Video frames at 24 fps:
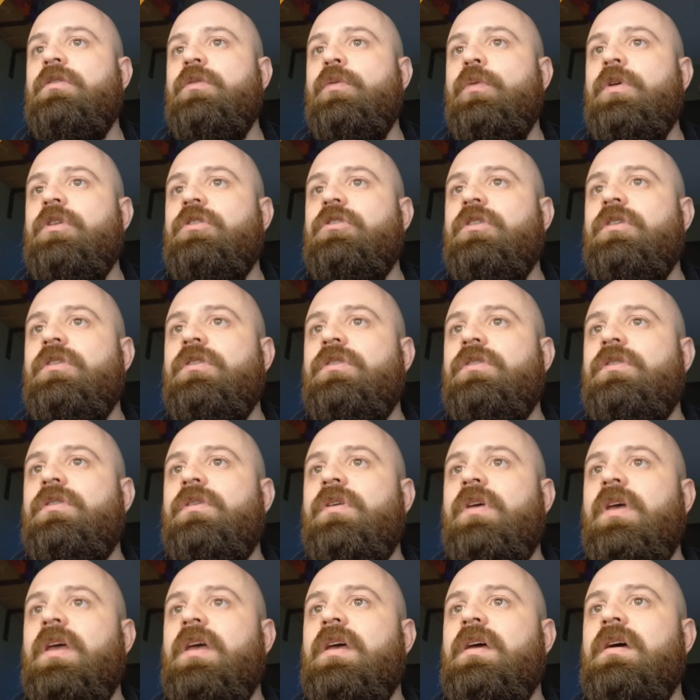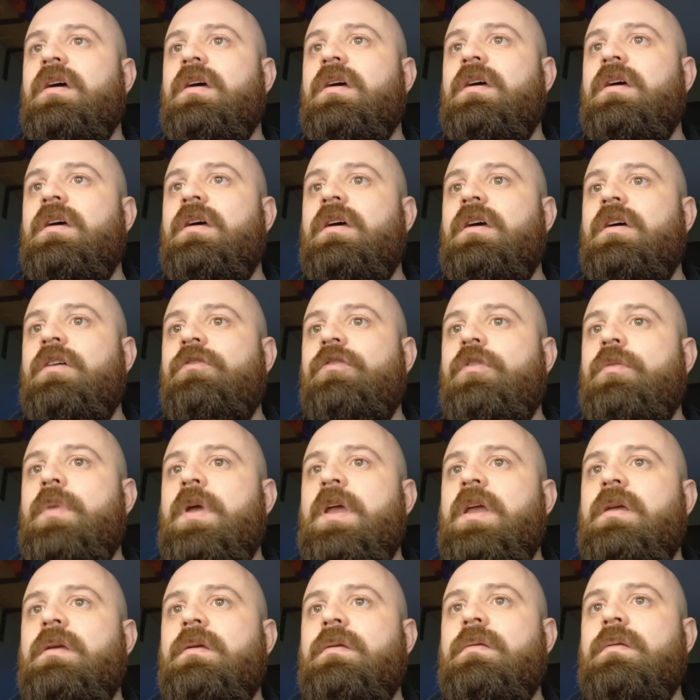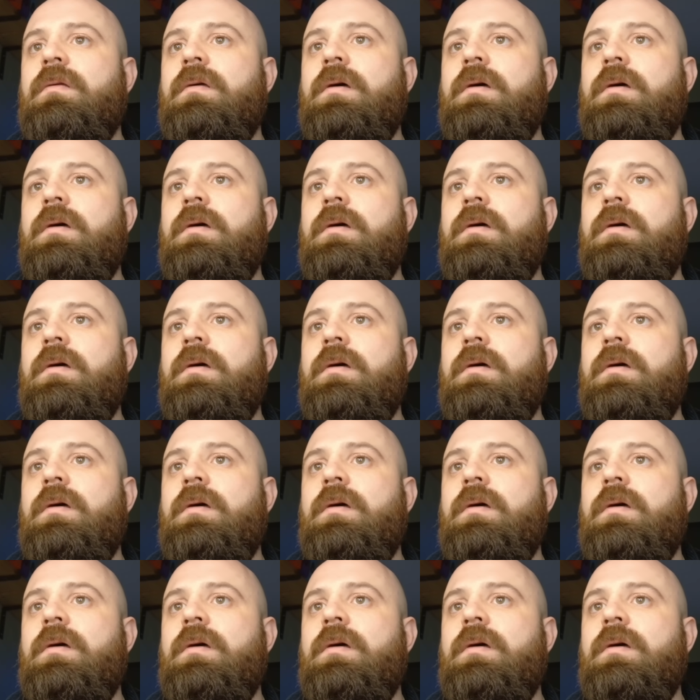which is here for me.